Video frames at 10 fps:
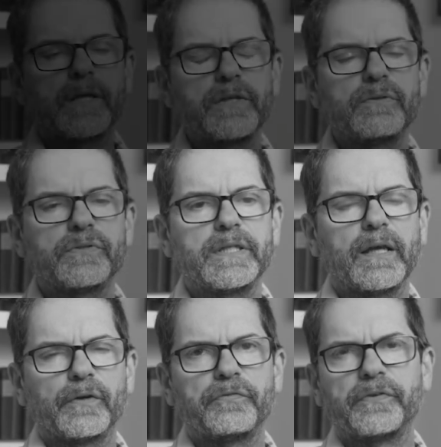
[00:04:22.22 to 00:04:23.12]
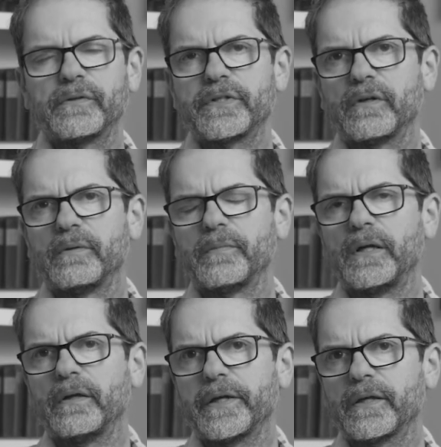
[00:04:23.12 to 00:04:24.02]
use a yellow filter on my
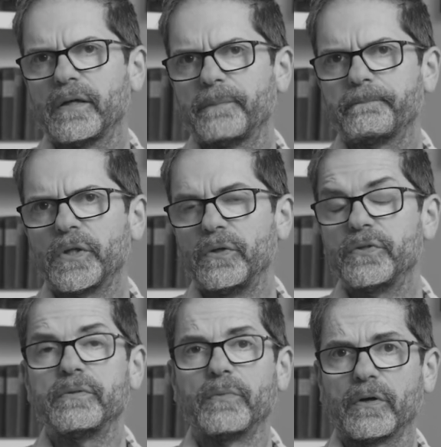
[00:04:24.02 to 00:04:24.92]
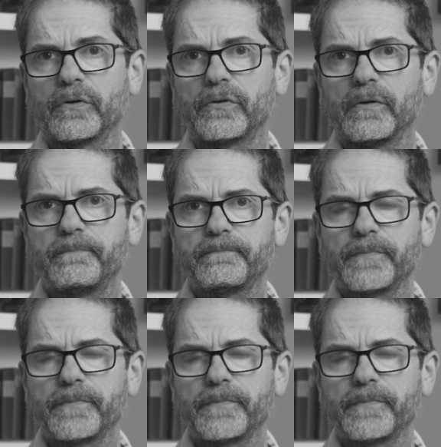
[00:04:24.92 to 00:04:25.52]
Leica Q2 monochrome.